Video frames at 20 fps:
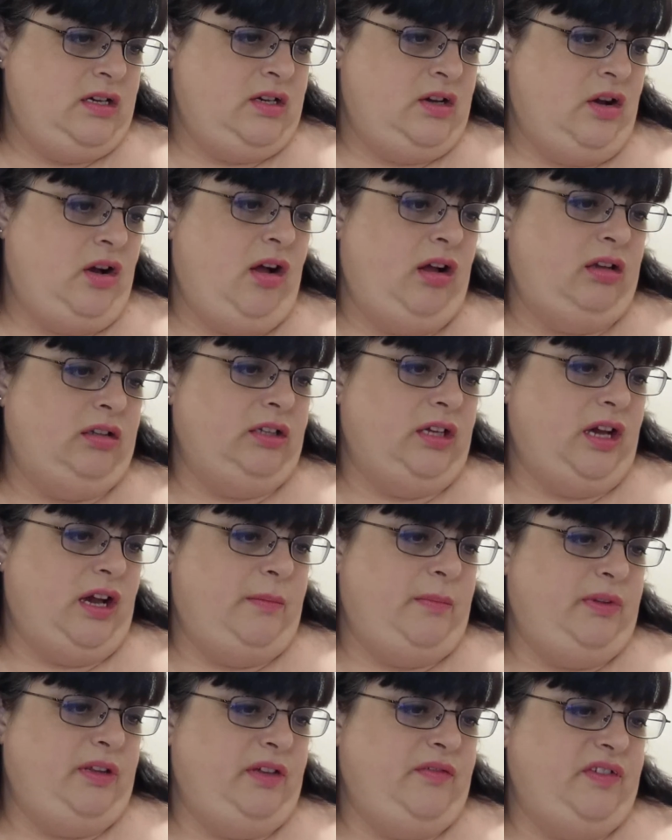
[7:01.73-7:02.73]
called,
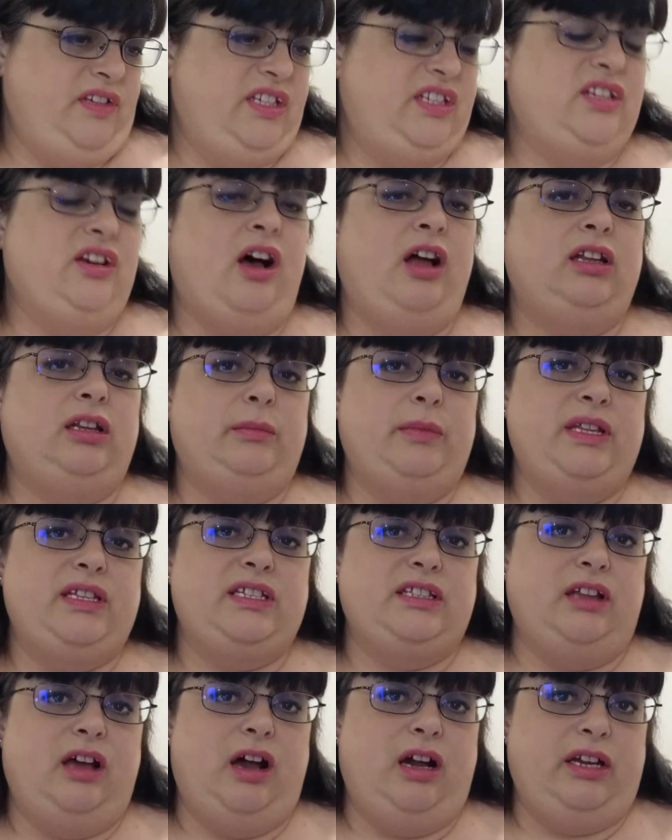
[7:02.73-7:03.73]
I believe, a
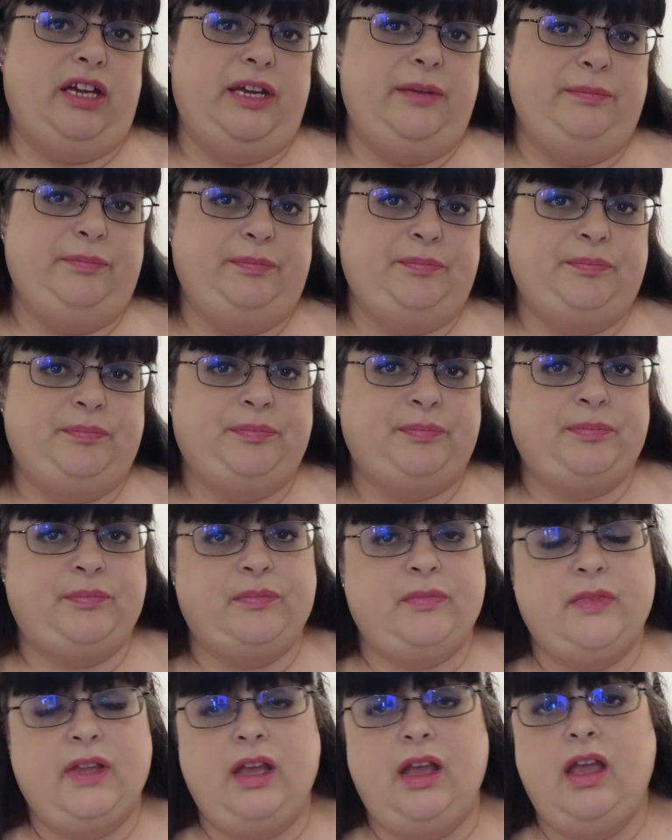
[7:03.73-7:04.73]
Solomon's locket.
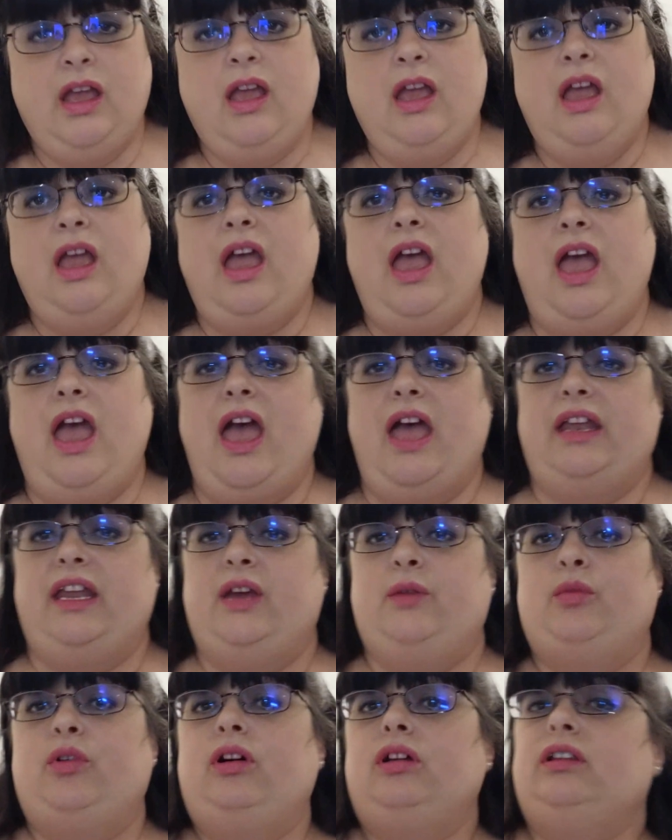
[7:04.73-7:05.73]
And
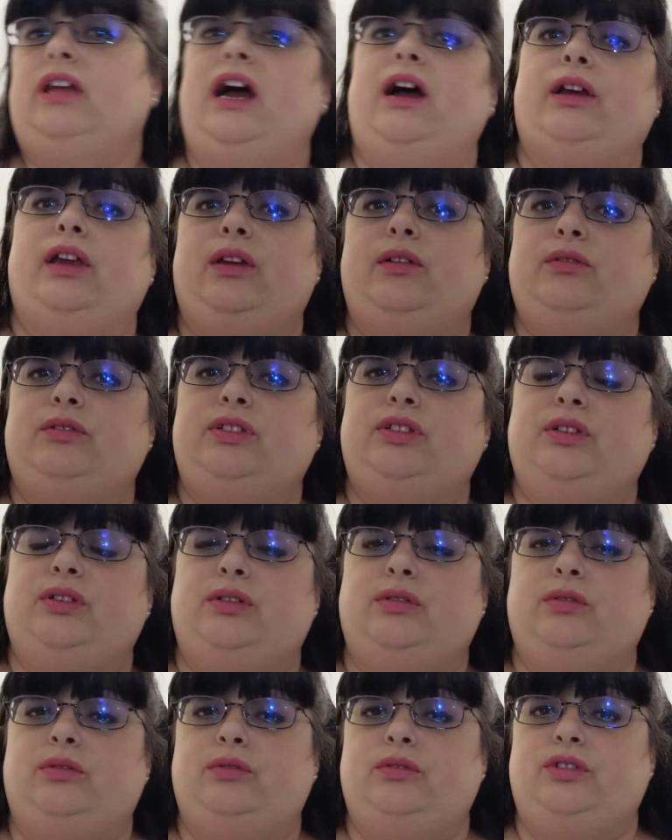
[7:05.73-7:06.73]
it will allow you
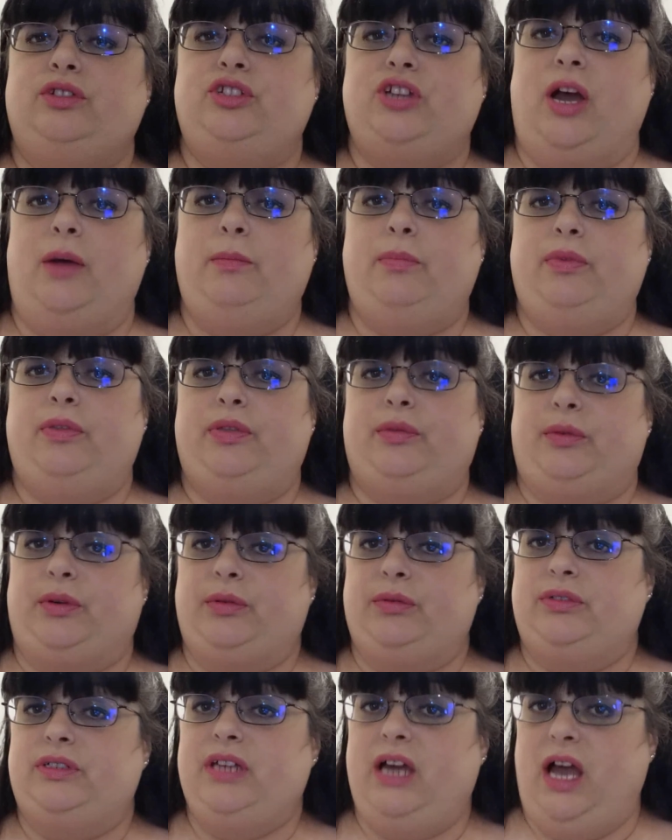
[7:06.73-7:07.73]
to jump
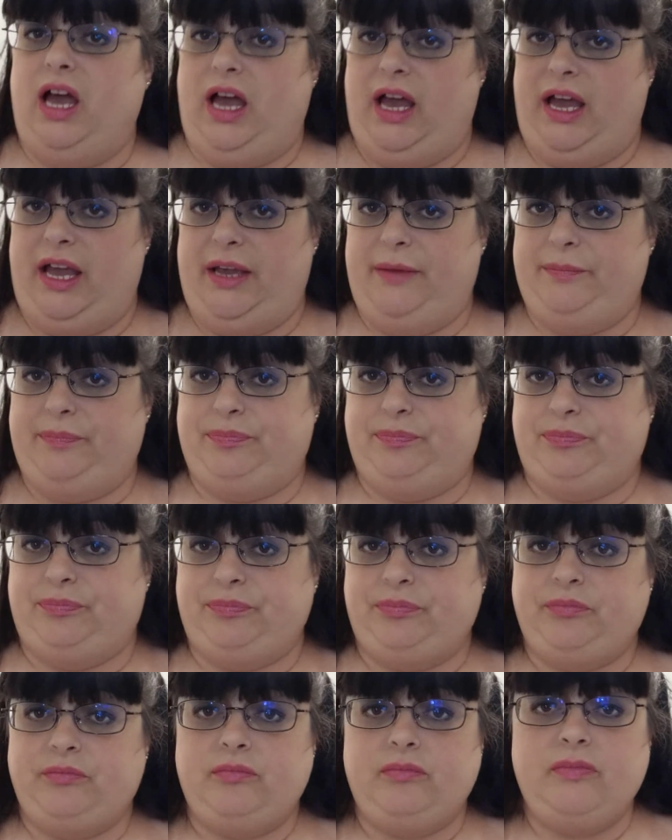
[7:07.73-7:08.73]
through time
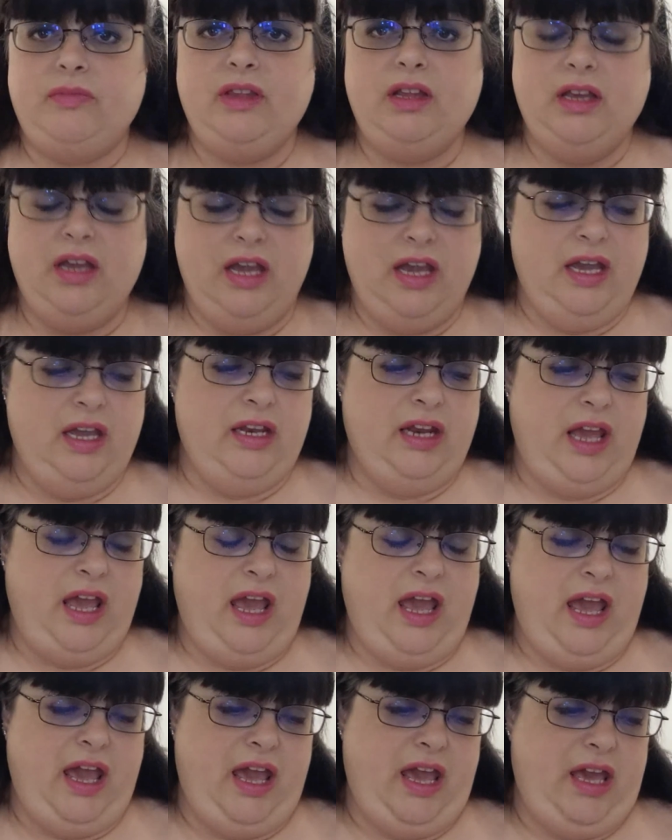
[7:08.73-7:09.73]
and
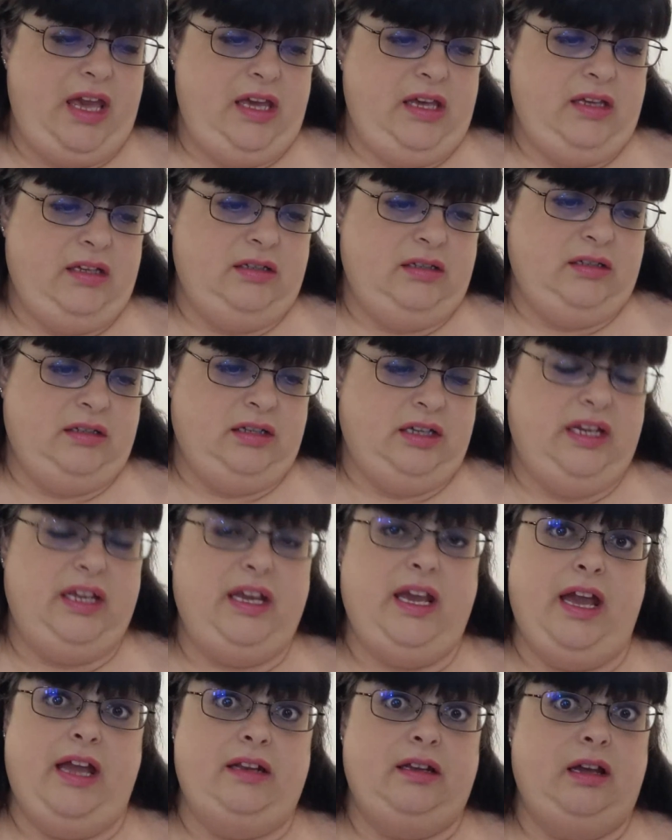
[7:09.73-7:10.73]

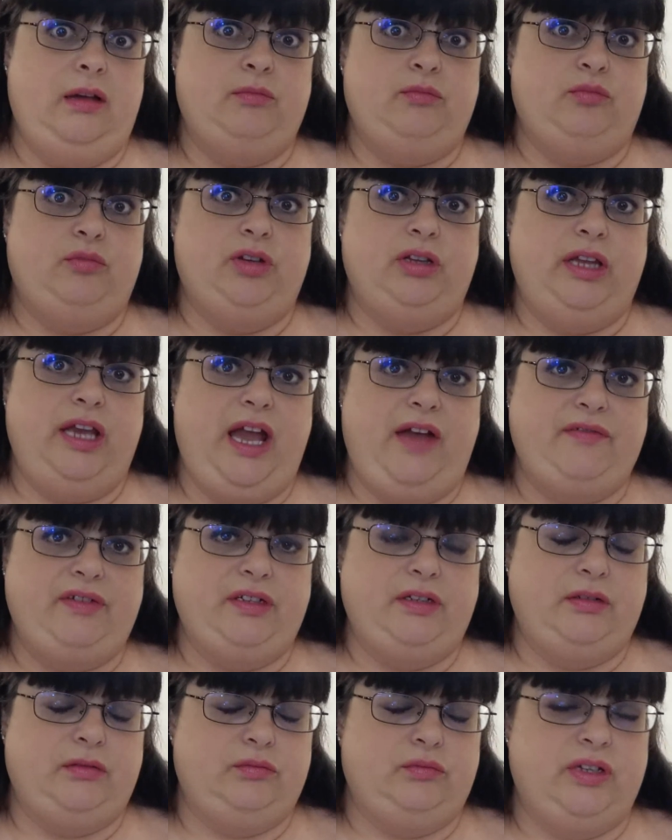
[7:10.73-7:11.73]
again, I'm really
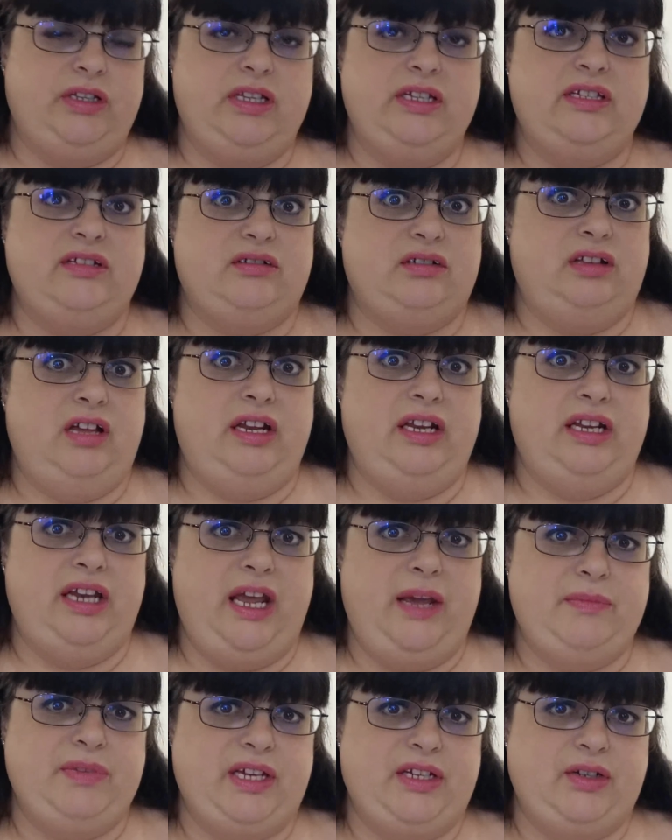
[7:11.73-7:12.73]
having to read this. There's a lot of
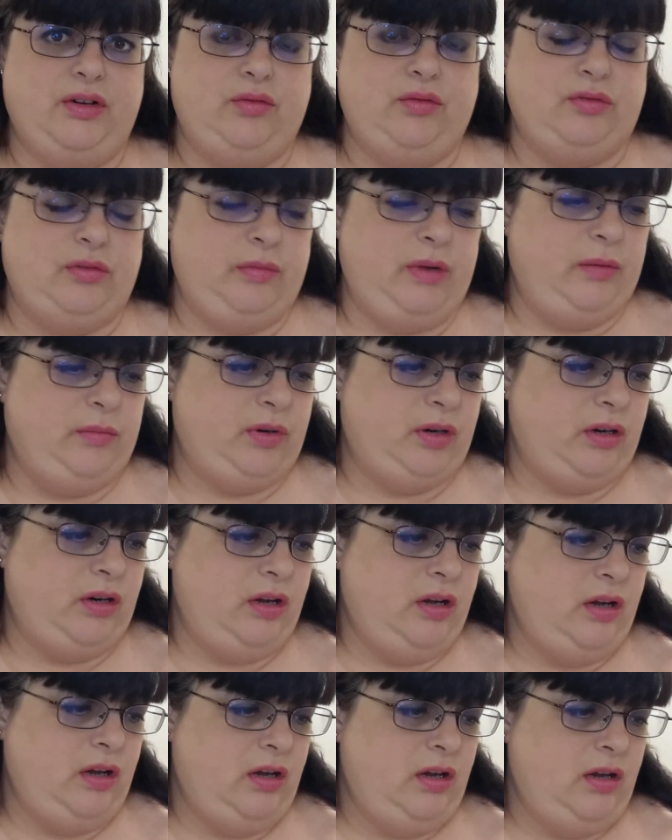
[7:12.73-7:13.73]
names I don't remember.